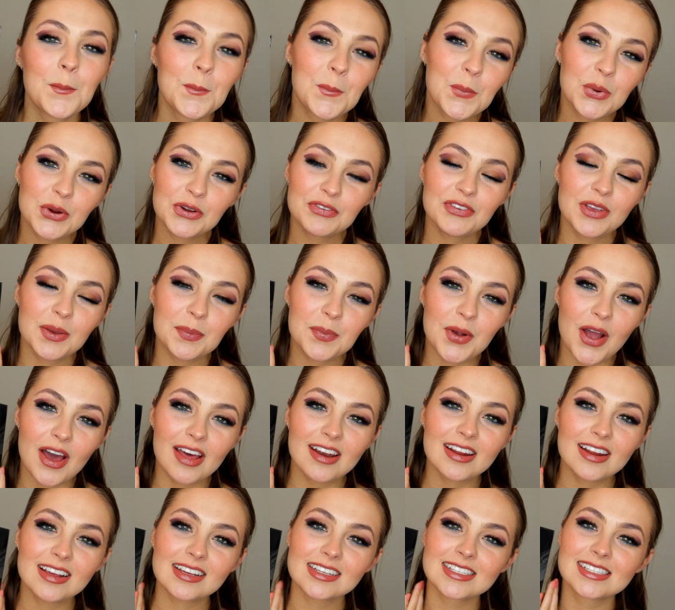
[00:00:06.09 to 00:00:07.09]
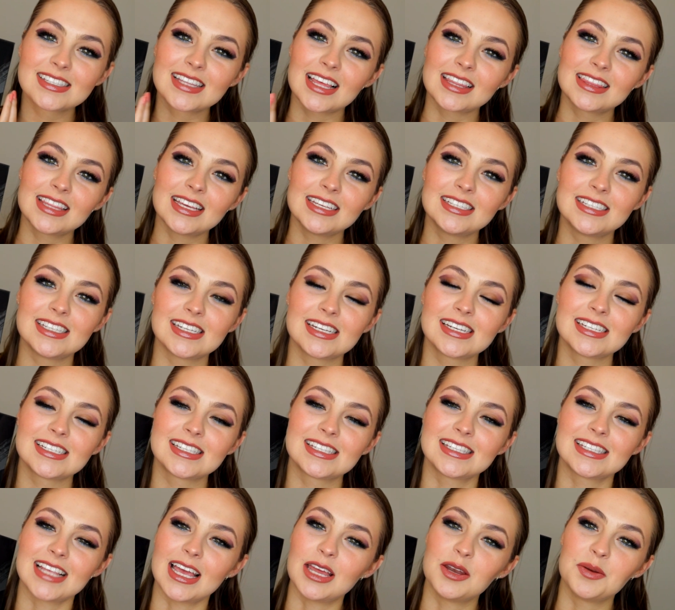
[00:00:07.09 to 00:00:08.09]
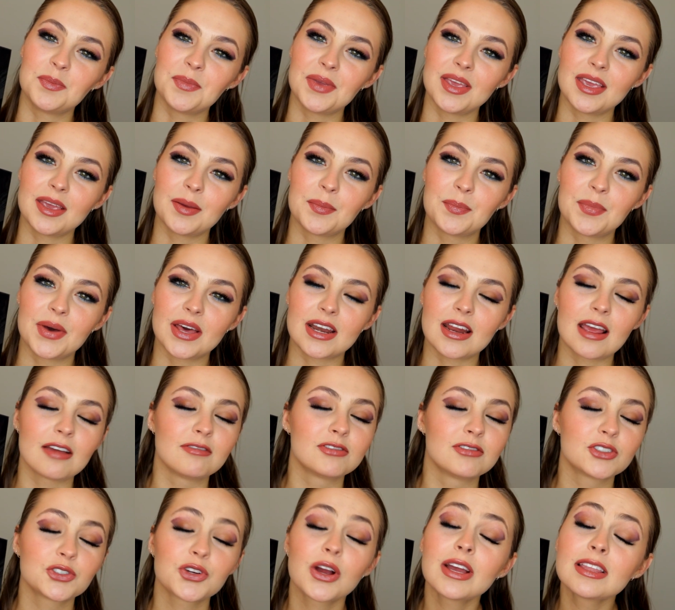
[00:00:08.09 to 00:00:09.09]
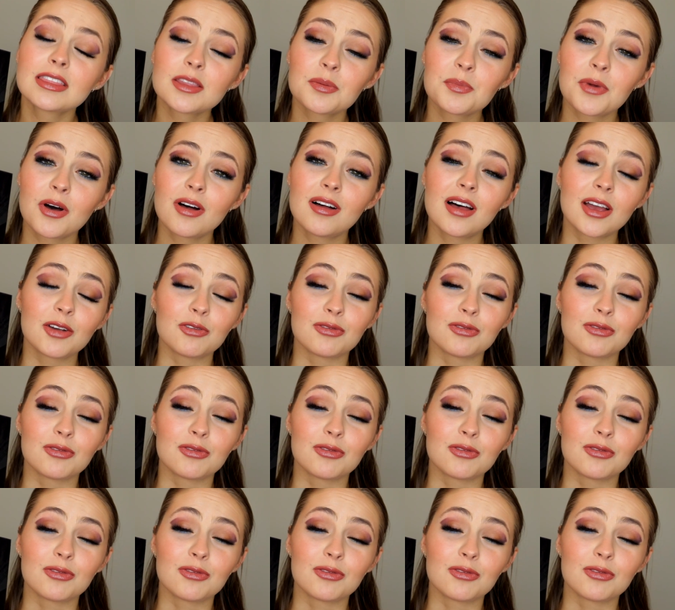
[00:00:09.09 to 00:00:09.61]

Morphe products that they did send me, but I've tried them all.